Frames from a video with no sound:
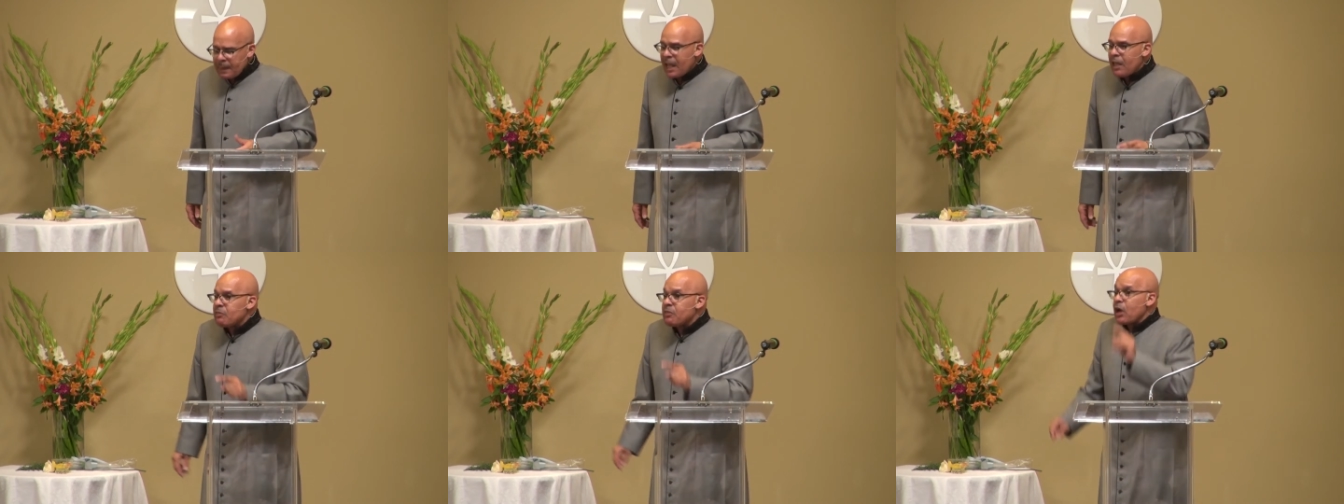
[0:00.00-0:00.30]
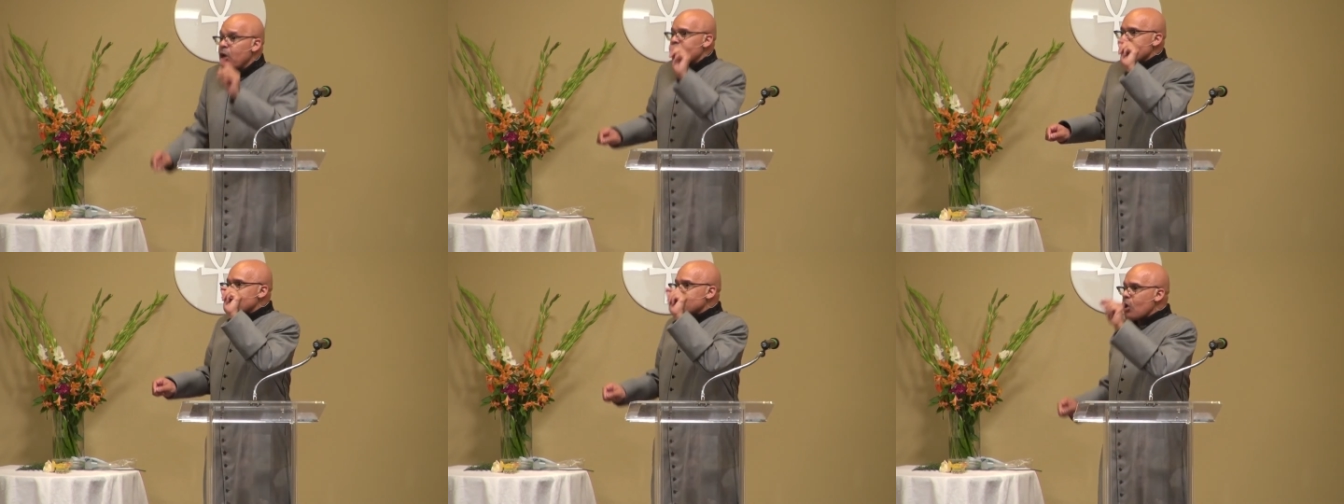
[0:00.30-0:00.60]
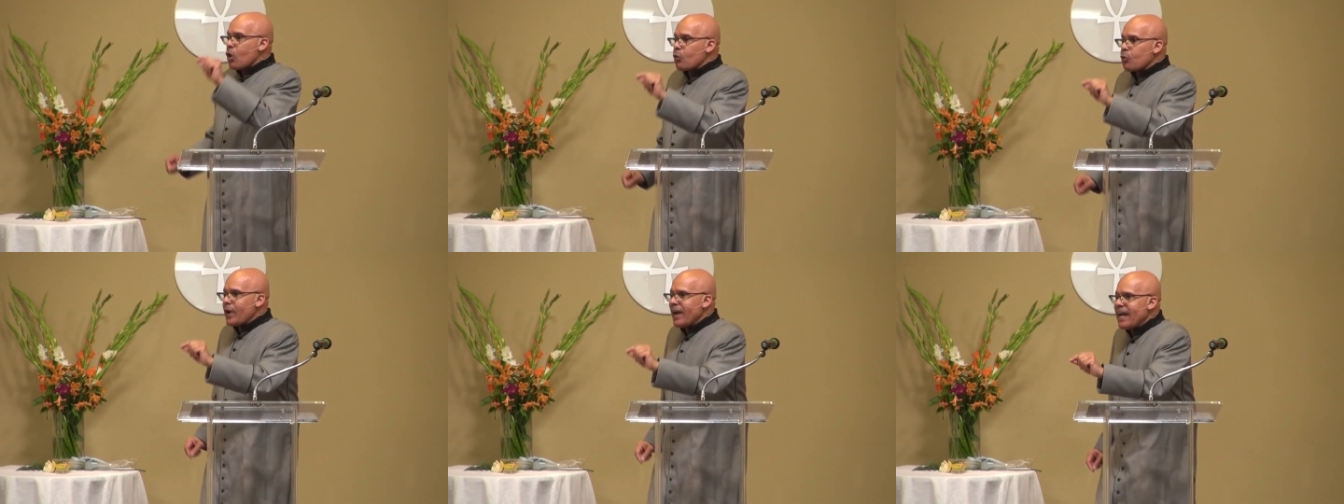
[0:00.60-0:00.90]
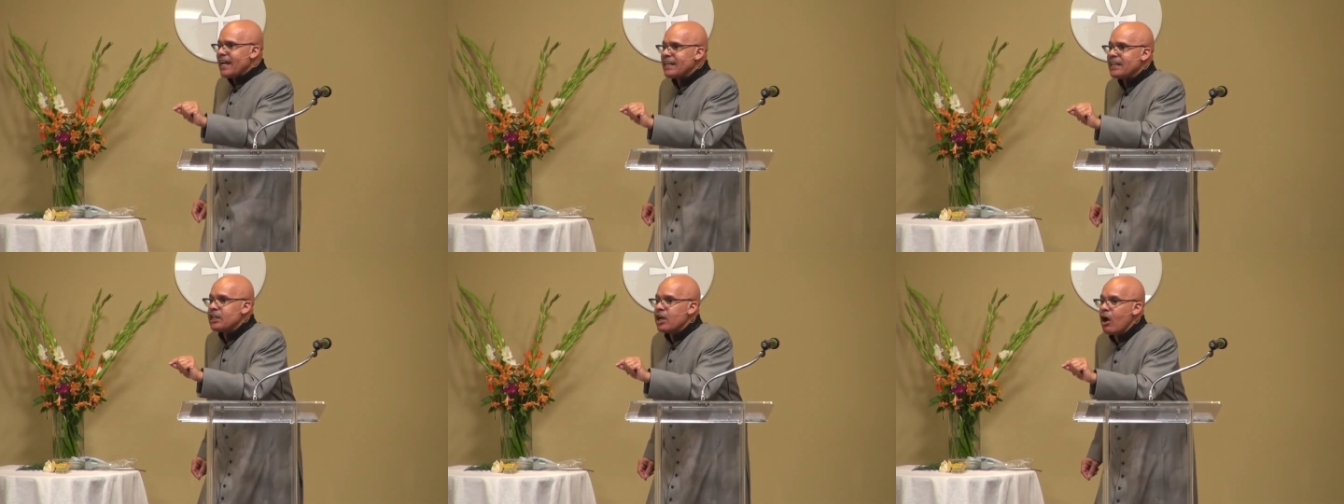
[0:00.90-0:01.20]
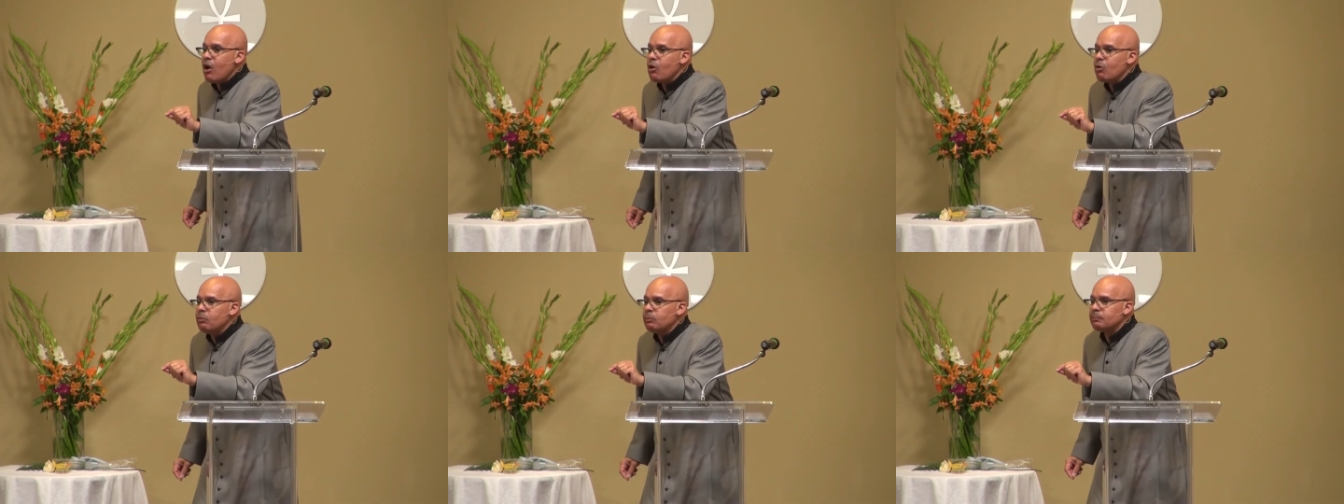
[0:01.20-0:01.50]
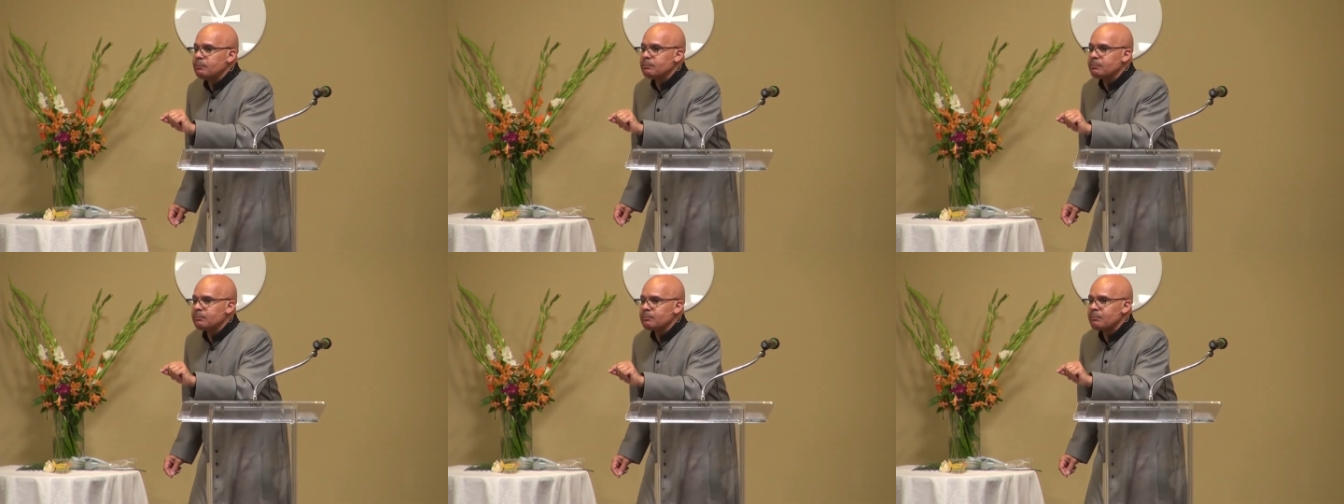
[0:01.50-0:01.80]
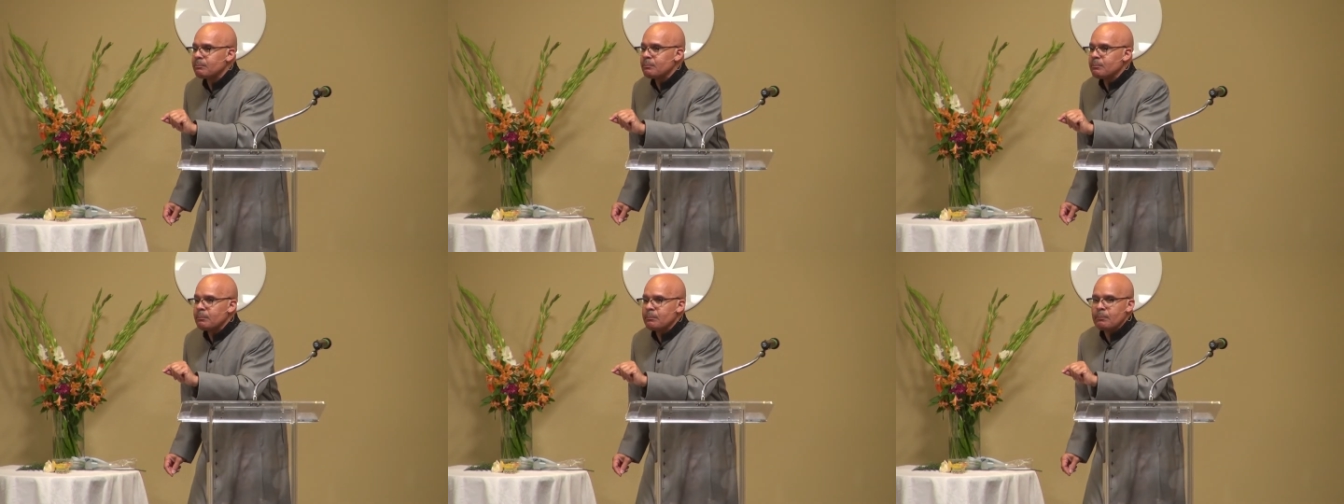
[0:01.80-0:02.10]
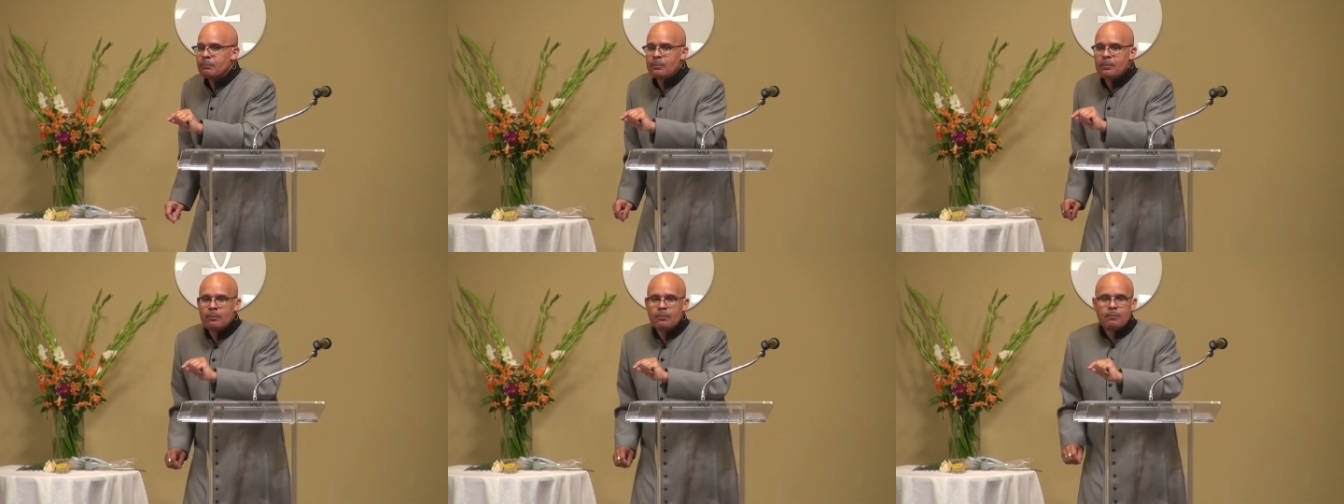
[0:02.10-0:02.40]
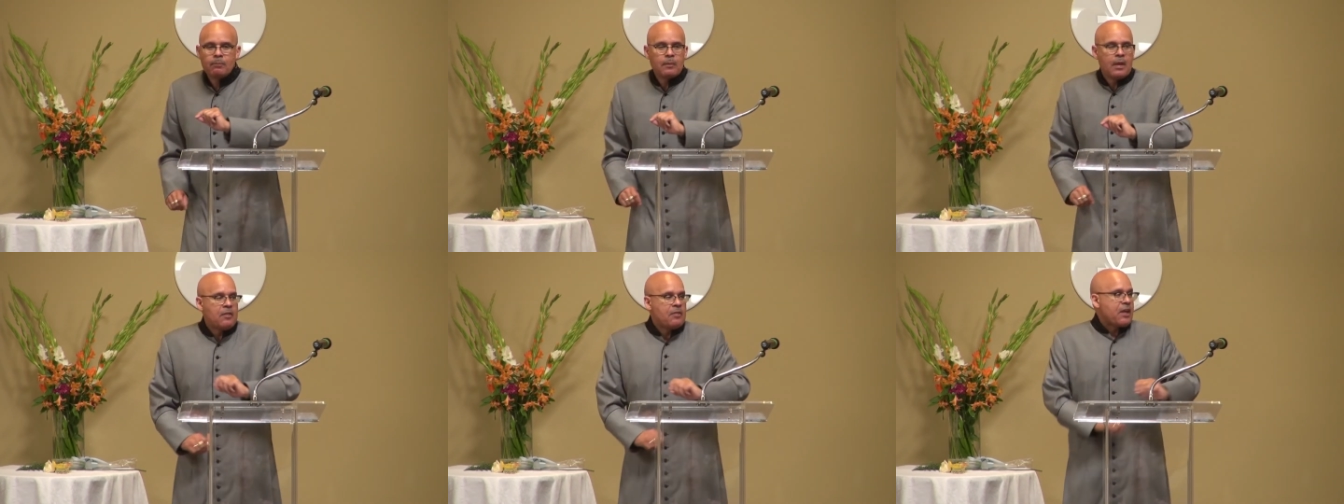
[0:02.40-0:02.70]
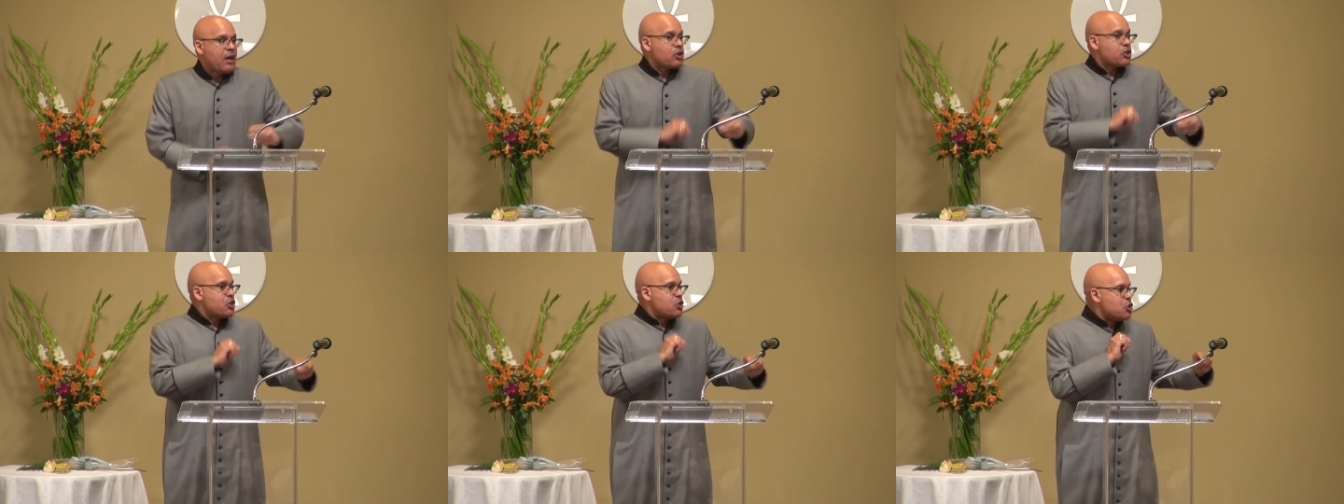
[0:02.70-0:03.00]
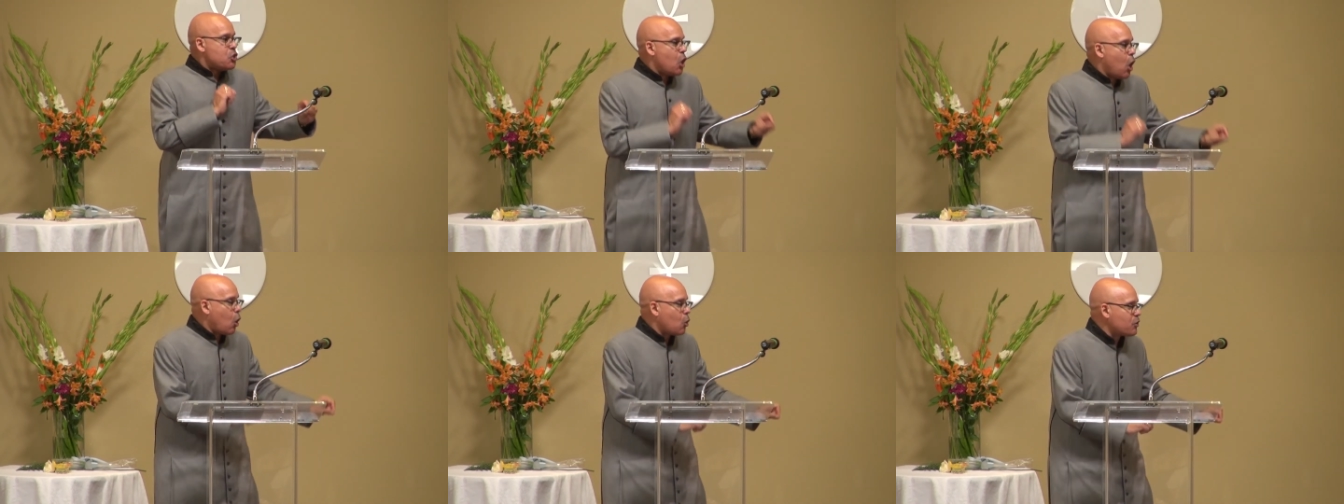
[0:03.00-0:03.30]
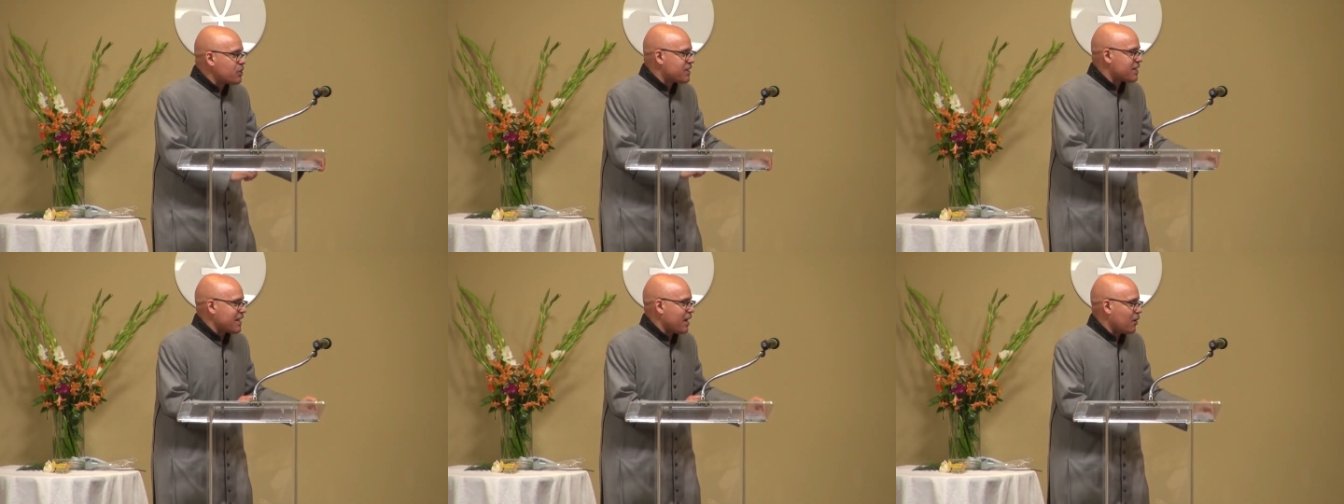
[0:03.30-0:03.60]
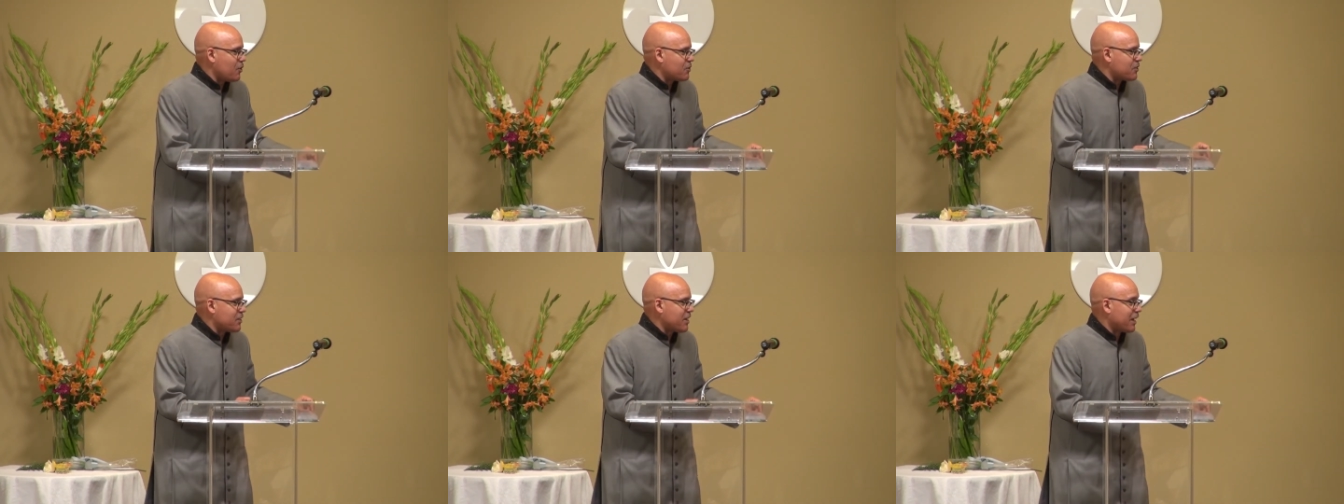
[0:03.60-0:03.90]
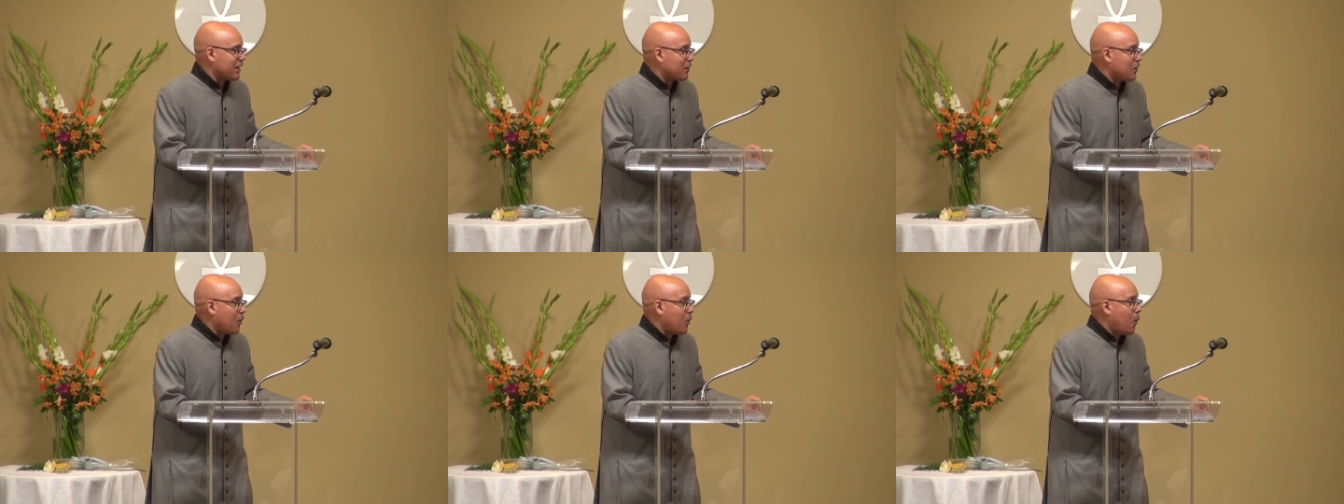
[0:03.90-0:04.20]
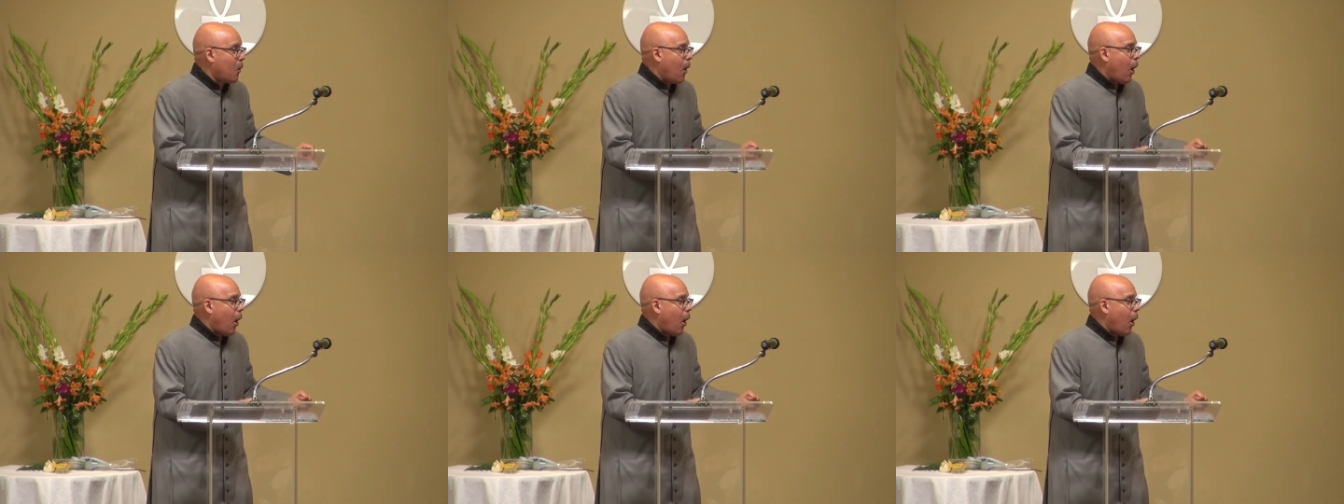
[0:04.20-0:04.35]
There is no radio. There's no cell signal.